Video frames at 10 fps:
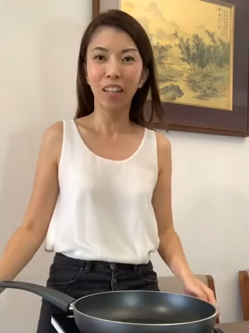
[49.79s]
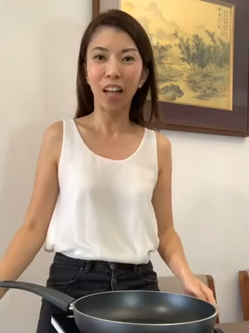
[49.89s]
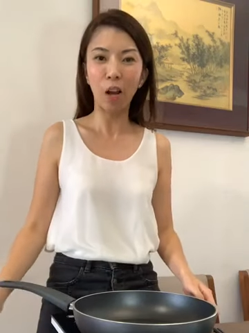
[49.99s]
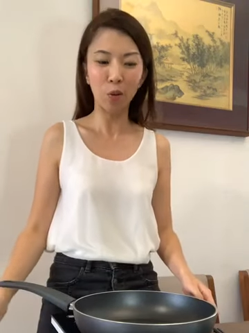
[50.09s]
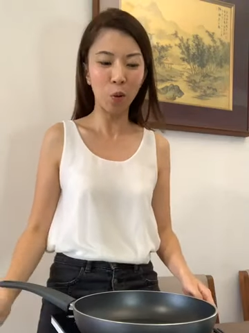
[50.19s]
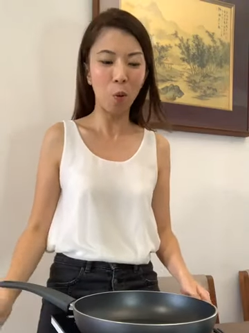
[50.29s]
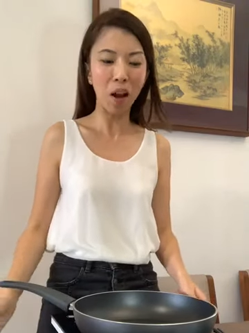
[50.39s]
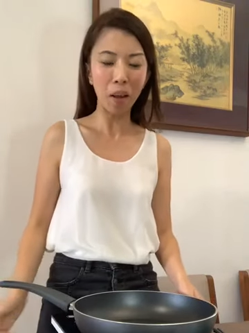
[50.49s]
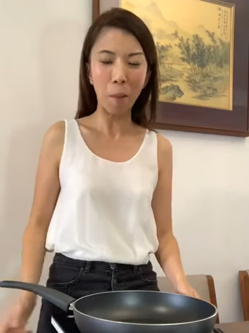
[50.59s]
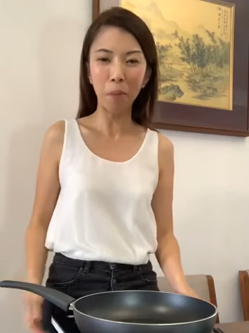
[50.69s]
I don't know what
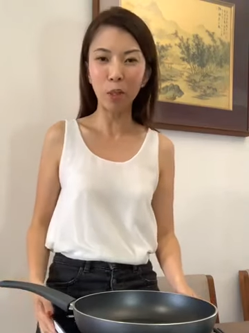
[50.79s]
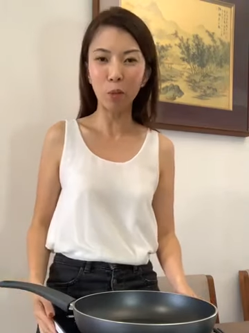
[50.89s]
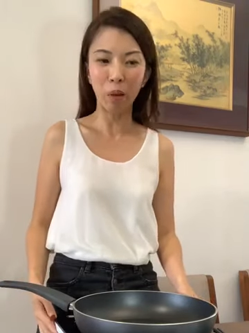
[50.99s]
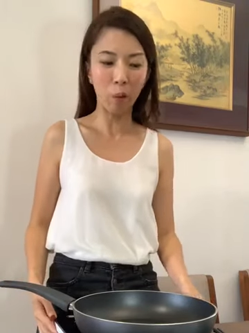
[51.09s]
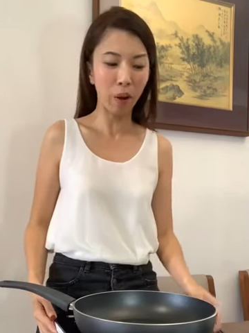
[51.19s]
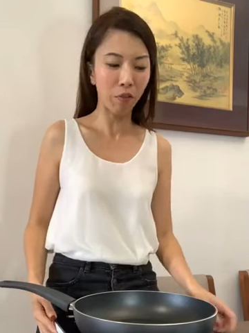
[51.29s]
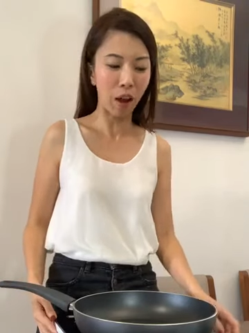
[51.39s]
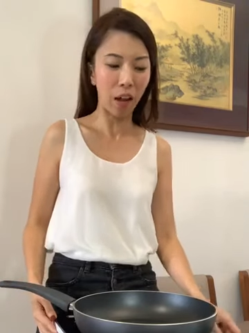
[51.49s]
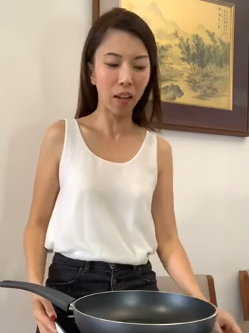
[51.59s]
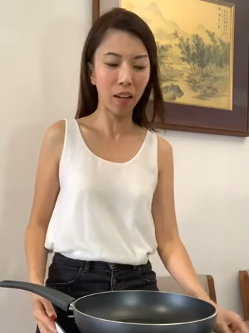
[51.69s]
happened to my
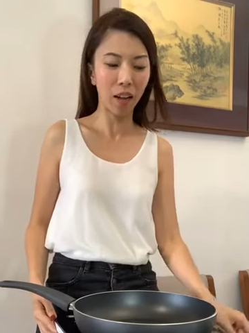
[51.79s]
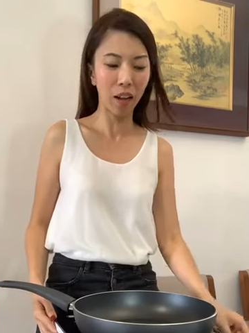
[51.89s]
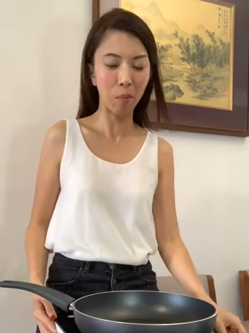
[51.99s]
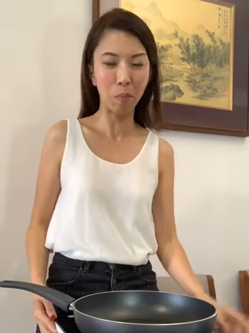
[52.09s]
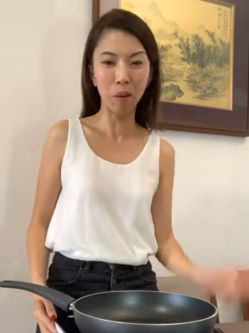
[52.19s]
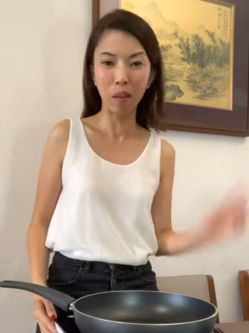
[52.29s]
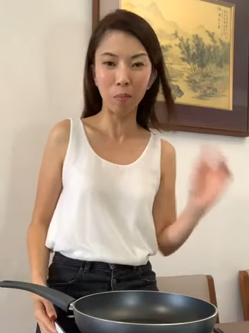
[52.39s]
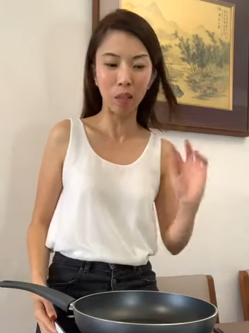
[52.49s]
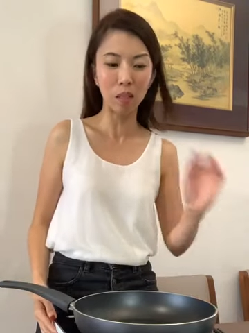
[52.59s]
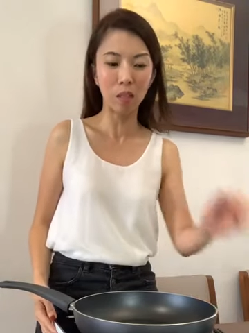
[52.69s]
Wi-Fi. Maybe
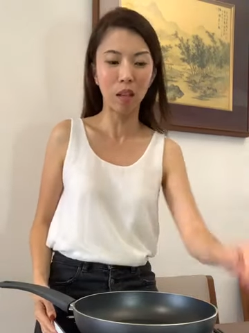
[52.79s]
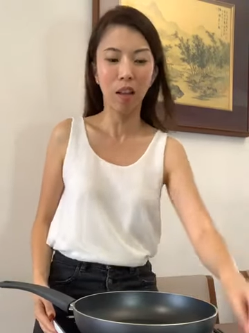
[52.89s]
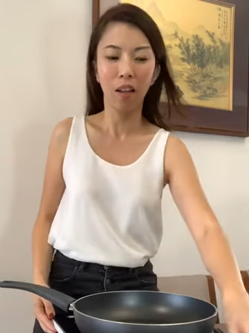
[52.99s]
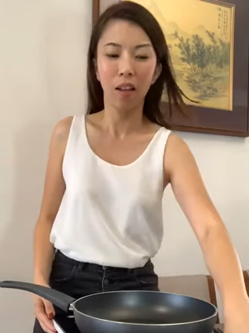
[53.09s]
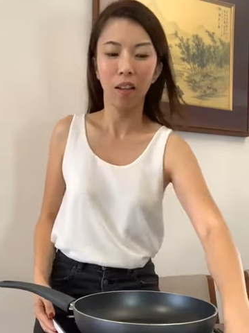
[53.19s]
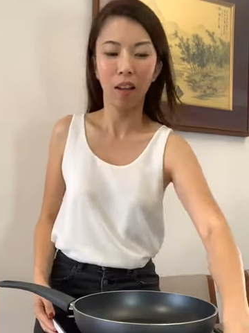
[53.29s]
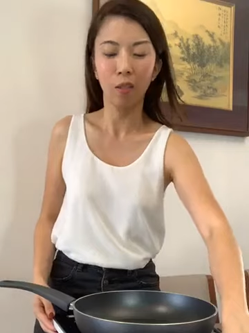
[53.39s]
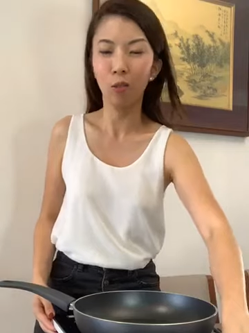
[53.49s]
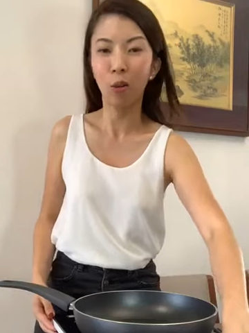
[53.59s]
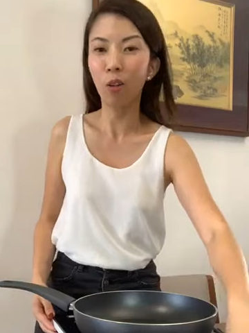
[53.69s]
because I
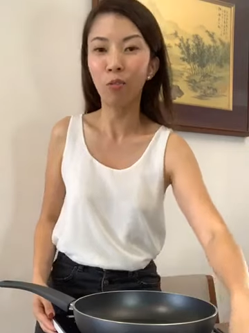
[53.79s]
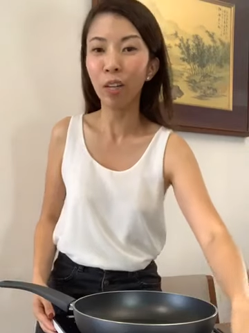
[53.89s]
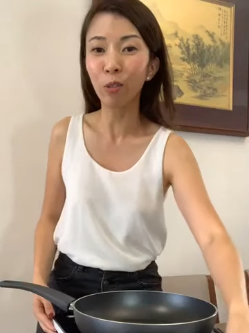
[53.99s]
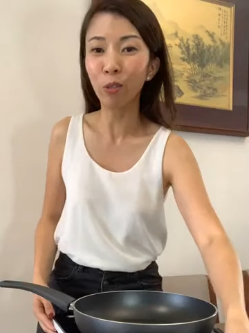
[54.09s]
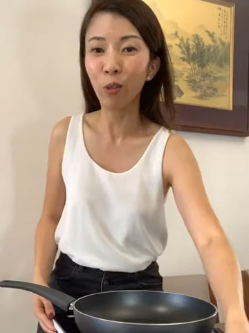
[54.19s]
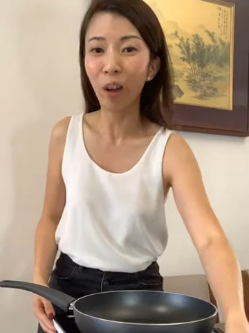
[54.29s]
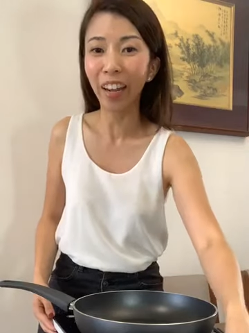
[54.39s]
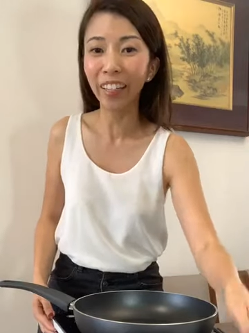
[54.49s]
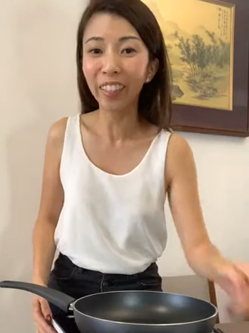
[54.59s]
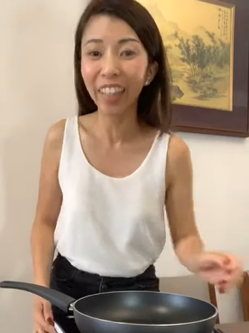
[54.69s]
don't know, I really don't know why.
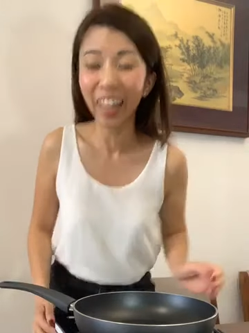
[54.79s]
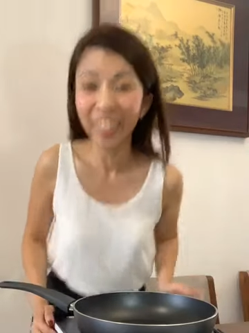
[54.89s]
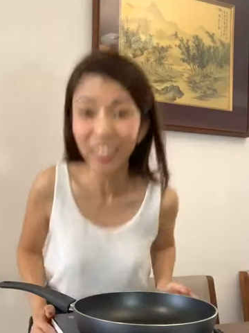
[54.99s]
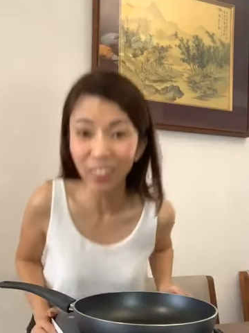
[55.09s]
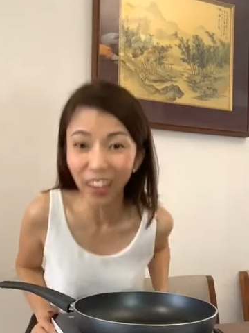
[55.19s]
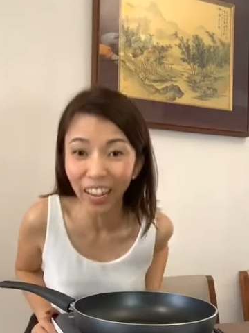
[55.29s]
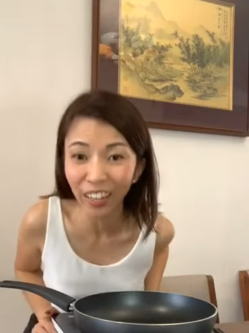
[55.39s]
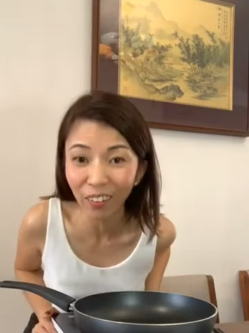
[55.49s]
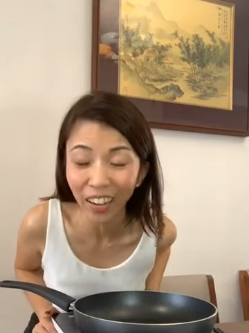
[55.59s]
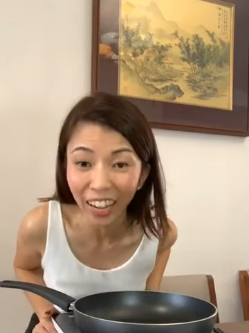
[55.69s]
Okay, so
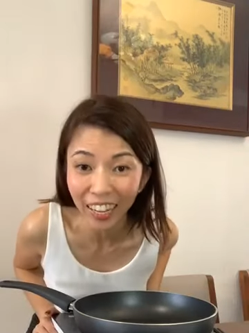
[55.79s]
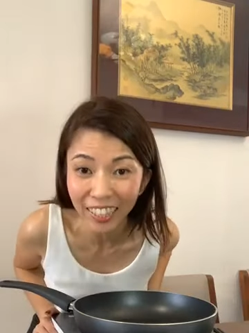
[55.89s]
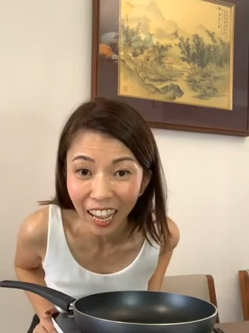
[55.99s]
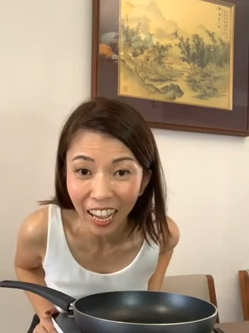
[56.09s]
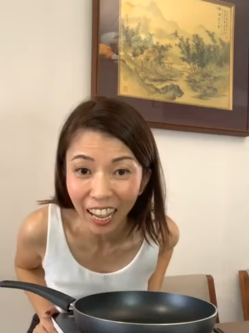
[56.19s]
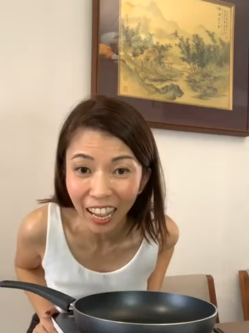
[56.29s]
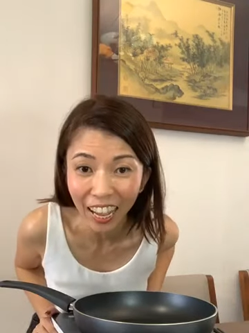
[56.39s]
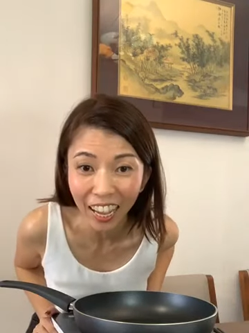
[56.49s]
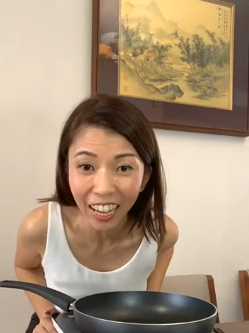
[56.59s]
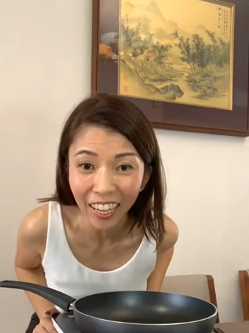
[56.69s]
anyways,
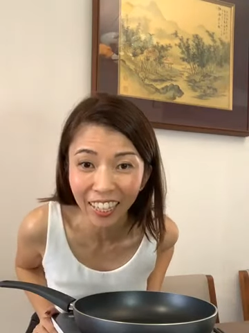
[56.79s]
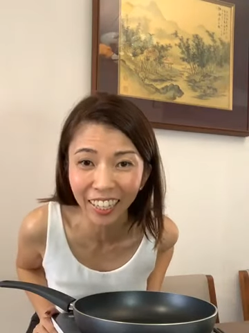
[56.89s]
hi.